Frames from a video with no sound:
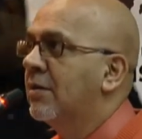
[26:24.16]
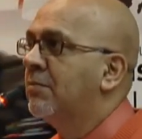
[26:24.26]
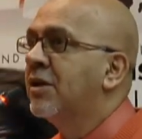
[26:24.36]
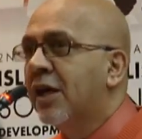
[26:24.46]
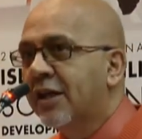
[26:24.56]

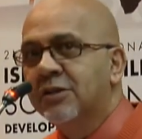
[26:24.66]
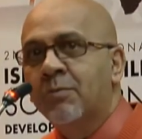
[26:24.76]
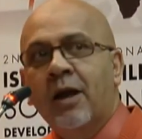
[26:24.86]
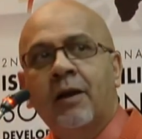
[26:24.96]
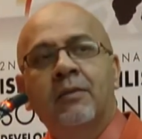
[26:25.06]
Be that as it
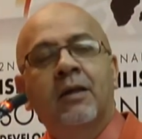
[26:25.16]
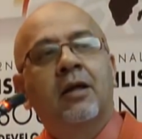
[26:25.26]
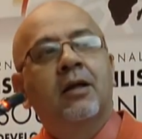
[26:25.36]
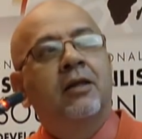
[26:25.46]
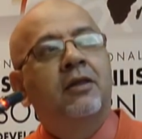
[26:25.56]
may,
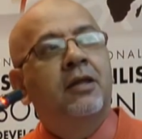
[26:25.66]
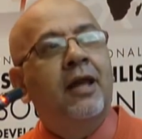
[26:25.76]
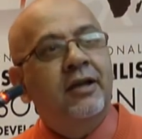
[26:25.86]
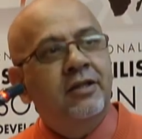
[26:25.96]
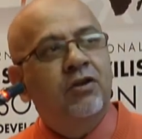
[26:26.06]
the
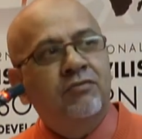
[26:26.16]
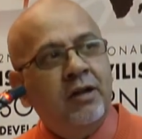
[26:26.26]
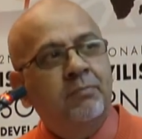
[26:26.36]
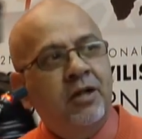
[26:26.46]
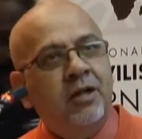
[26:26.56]
editor of
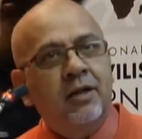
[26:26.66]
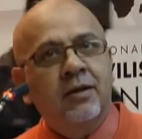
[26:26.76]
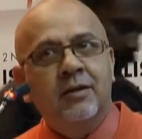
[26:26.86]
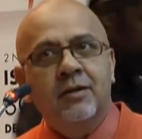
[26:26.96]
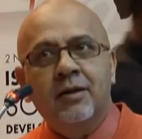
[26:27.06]
that
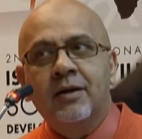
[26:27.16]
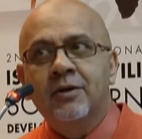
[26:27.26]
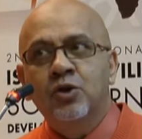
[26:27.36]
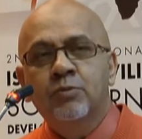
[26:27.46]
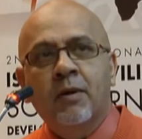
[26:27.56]
particular
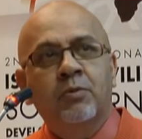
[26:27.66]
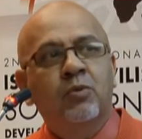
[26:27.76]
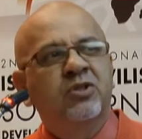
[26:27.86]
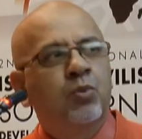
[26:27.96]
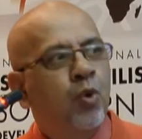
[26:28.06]
newspaper
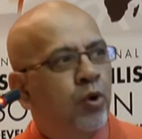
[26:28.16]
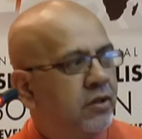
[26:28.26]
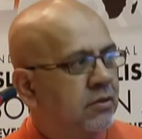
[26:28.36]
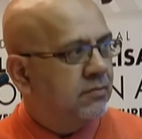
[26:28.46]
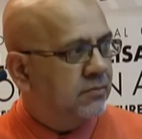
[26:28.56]
was awarded
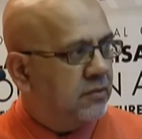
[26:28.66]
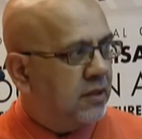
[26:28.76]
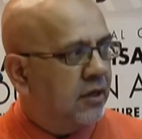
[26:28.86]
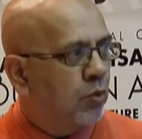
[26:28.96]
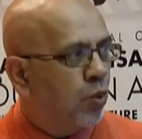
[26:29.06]

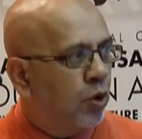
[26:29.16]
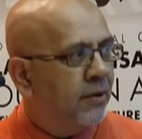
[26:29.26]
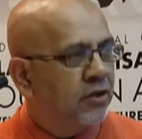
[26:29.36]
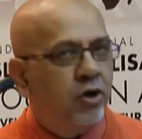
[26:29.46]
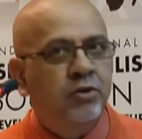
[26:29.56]
an award by
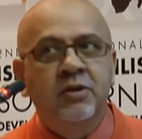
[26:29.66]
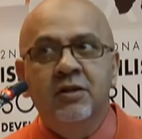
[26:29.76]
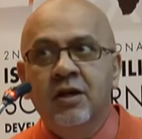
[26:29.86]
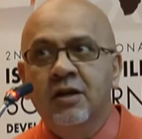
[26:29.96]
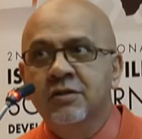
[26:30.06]
the Ottoman
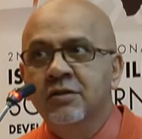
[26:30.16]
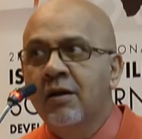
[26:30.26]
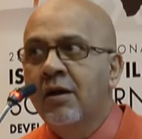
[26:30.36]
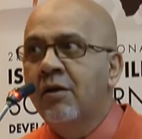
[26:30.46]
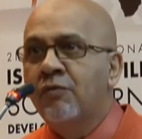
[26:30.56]
Turks
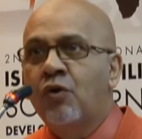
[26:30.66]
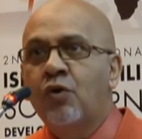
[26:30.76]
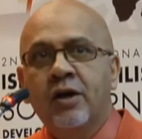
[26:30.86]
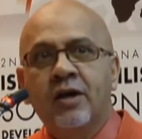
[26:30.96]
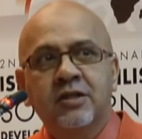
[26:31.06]

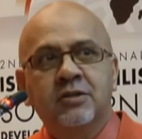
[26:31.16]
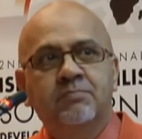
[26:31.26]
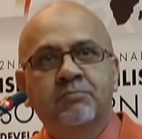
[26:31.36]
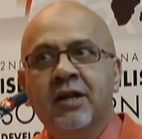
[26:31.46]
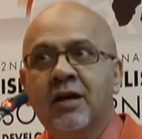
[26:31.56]
for his
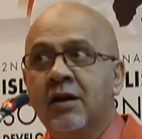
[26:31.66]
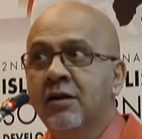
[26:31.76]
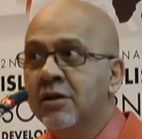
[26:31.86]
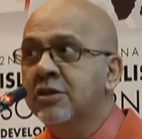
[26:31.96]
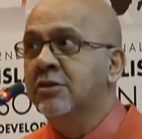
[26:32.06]
particular
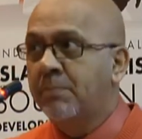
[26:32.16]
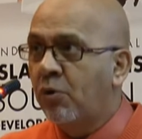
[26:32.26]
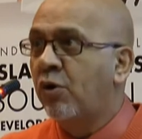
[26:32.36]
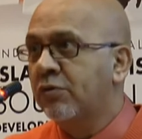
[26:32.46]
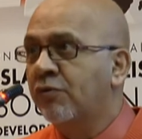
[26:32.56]

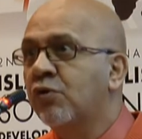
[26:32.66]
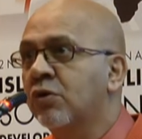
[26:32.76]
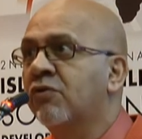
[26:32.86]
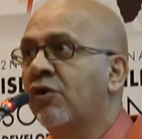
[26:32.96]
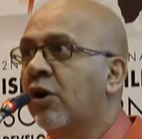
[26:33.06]
support, of
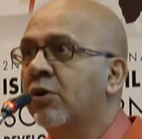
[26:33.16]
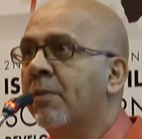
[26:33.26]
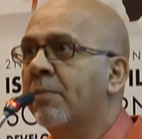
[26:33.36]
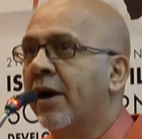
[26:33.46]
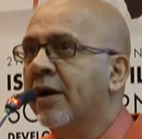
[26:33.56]
course, for the Ottoman
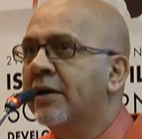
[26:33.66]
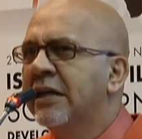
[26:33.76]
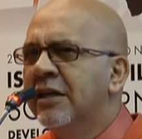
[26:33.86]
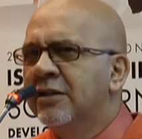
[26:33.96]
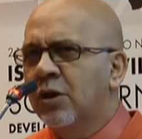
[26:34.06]
Empire.
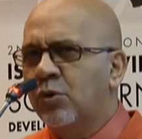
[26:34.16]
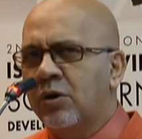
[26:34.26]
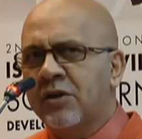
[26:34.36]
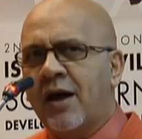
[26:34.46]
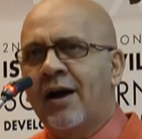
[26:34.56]
So
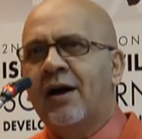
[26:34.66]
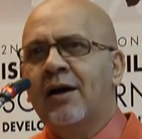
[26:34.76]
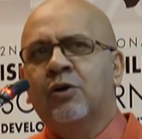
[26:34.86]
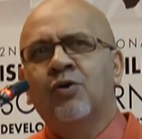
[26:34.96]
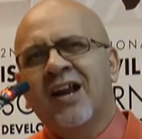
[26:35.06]
there are
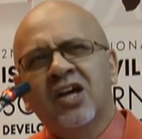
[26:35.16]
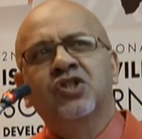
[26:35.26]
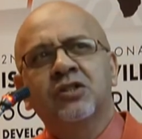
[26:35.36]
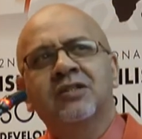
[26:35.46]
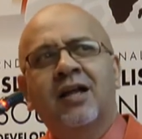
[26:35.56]

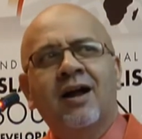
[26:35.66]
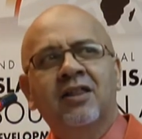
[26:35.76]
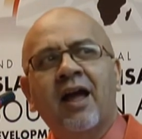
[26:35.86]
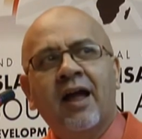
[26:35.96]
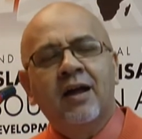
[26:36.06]
connections that are
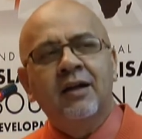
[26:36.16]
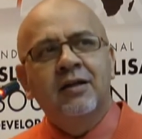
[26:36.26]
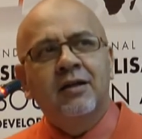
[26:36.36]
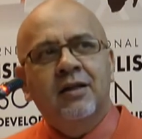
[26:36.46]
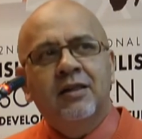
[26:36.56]
there
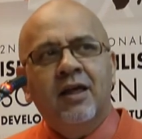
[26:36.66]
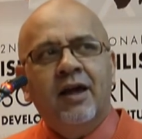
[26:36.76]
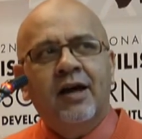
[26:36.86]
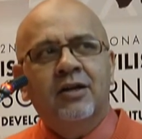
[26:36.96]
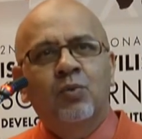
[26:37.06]

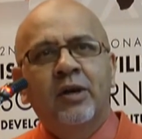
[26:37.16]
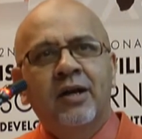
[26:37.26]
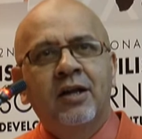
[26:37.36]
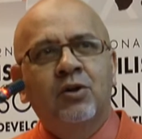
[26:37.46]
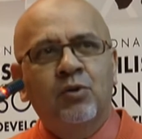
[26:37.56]
that we
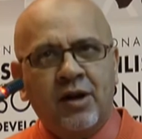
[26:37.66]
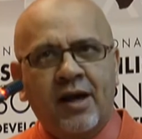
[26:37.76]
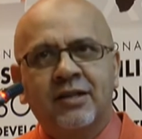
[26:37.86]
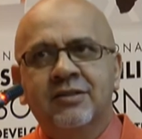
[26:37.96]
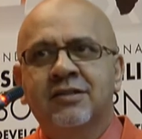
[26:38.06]
need to, and
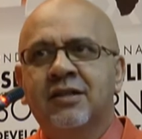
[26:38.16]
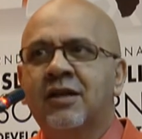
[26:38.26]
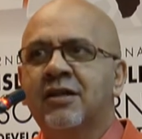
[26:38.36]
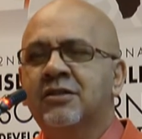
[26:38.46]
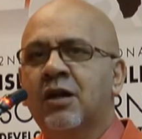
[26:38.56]
as
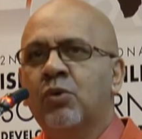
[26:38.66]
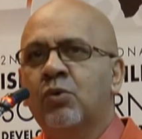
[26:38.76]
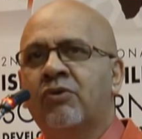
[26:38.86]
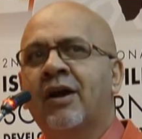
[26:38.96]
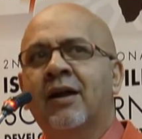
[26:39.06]
he so
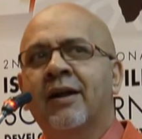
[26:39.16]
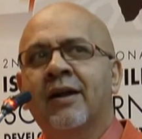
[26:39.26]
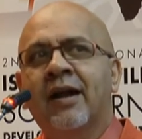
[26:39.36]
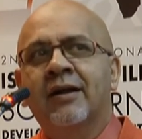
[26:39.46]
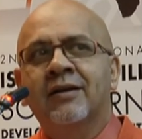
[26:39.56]
rightly
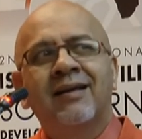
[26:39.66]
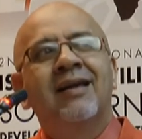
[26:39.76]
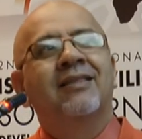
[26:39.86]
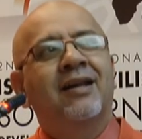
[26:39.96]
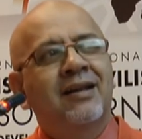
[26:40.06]
indicated,
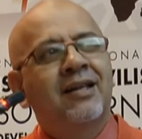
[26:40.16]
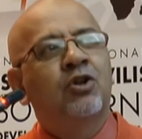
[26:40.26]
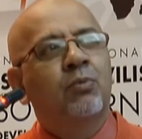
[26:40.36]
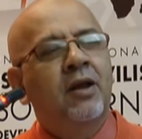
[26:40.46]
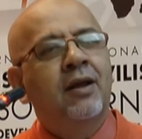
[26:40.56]
that need
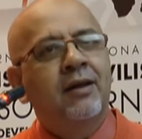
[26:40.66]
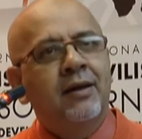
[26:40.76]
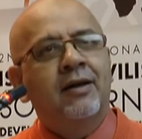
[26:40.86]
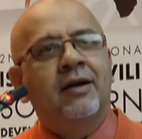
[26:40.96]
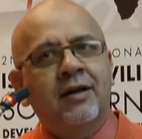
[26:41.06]
to be
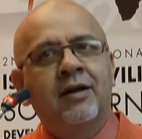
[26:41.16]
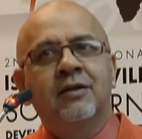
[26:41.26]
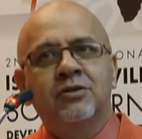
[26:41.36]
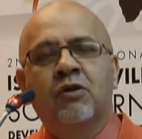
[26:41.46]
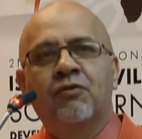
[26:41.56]

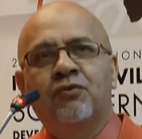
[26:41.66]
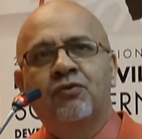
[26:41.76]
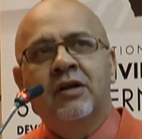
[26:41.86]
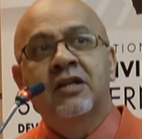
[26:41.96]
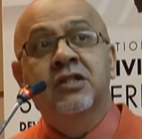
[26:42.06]

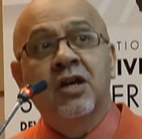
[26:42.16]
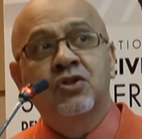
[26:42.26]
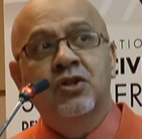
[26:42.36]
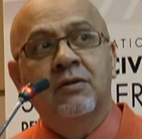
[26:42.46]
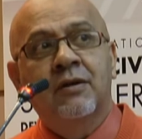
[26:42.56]

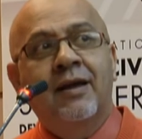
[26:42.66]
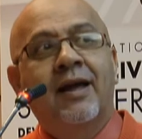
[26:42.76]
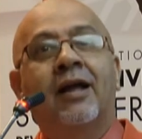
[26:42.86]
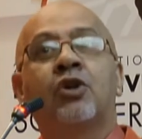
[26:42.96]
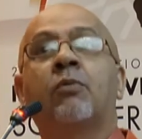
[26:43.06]
researched
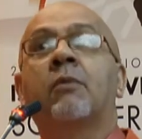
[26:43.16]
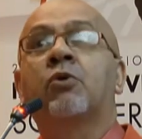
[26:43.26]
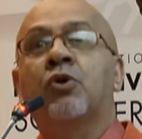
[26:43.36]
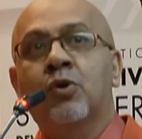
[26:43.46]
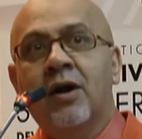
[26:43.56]
and to be
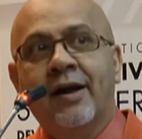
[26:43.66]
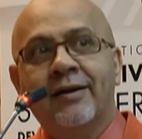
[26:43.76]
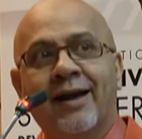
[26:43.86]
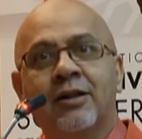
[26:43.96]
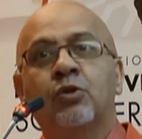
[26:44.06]
brought to light
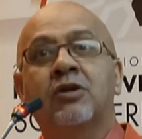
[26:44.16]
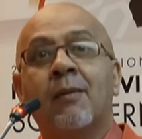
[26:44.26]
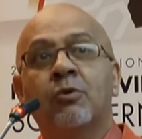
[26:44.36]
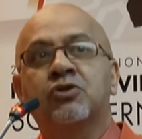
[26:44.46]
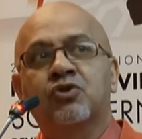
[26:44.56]
and to
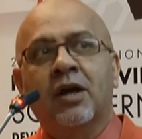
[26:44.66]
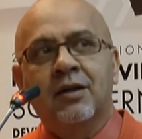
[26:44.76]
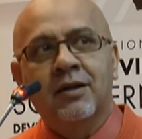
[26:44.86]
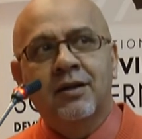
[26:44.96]
demonstrate